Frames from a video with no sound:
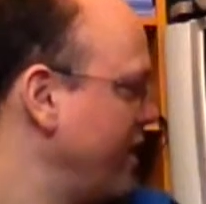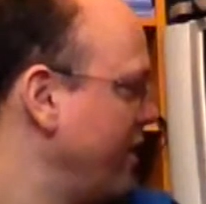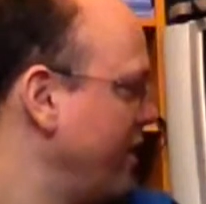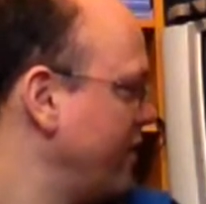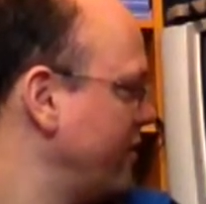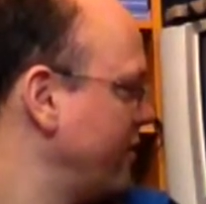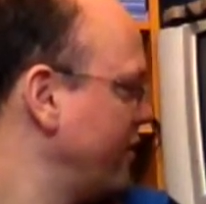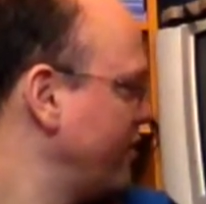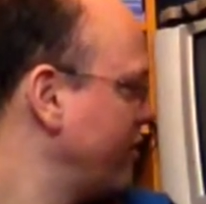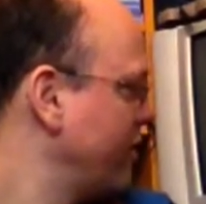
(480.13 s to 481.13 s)
card
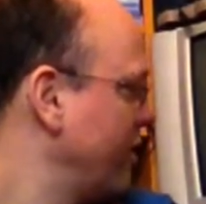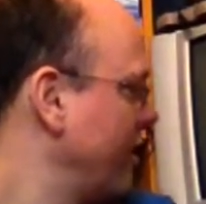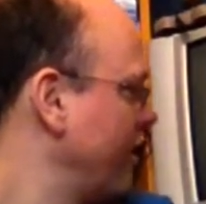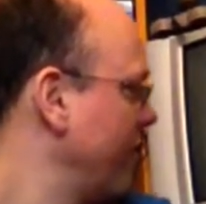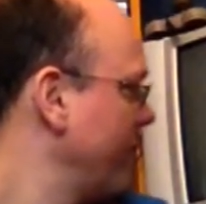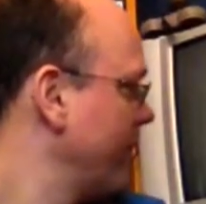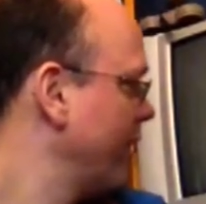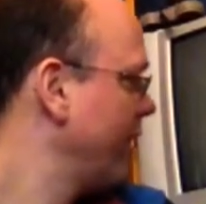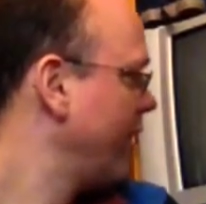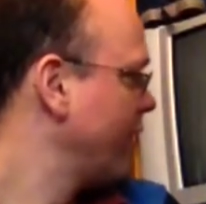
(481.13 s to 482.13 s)
just
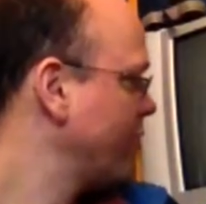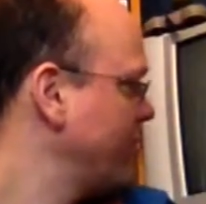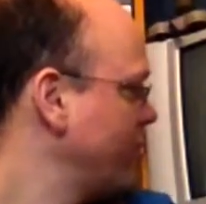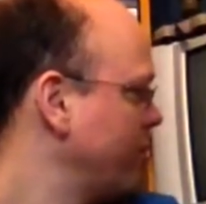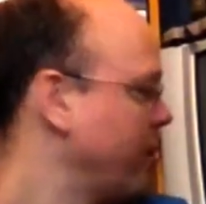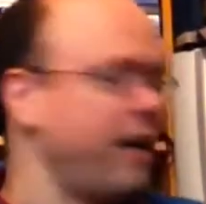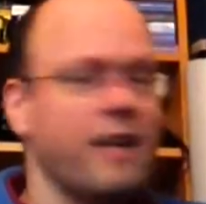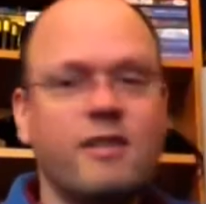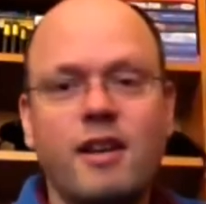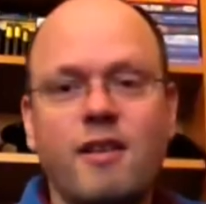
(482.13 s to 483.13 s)
allows me to play
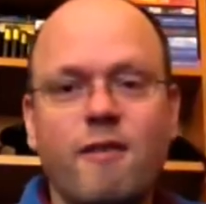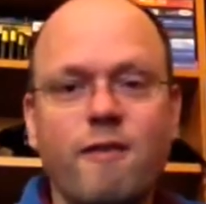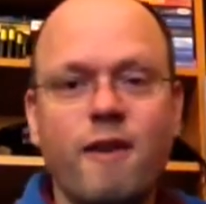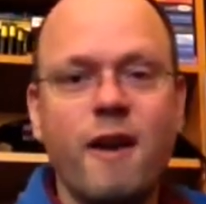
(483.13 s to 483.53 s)
a ton of